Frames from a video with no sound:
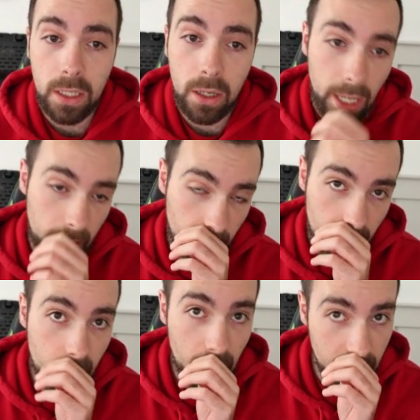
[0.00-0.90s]
Okay, the
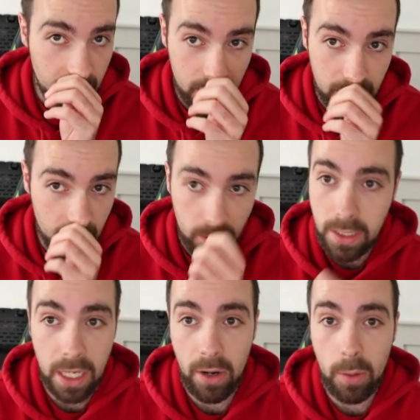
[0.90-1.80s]
Queen of Hearts is a
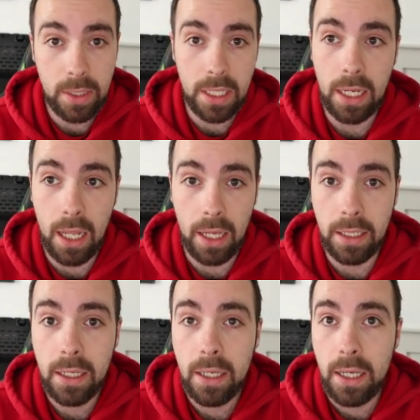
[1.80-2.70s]
0%
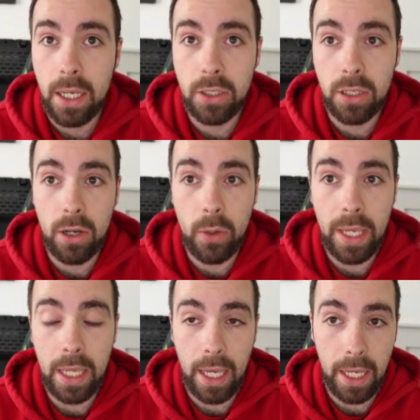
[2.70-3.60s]
line. It should go
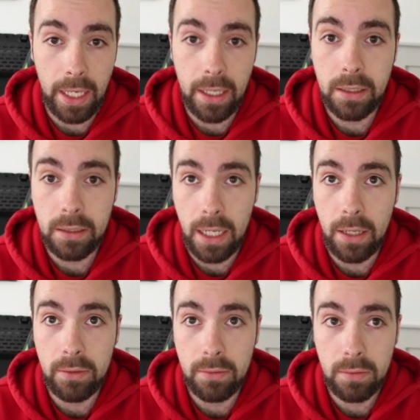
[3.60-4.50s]
Queen King
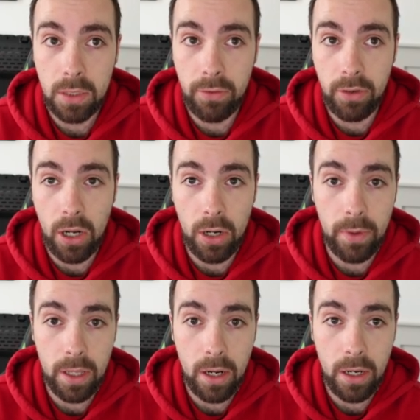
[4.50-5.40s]
now, cover an honour
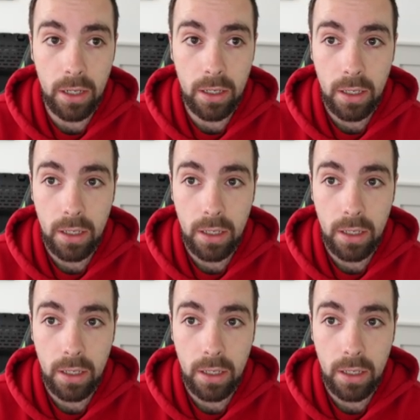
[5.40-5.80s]
with an honour.